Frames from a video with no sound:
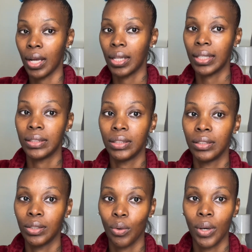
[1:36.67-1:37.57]
I like to
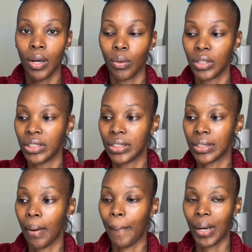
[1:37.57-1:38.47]
just go ahead on and just
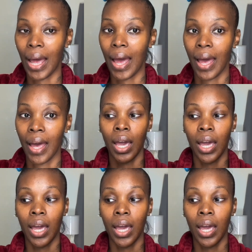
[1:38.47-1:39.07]
apply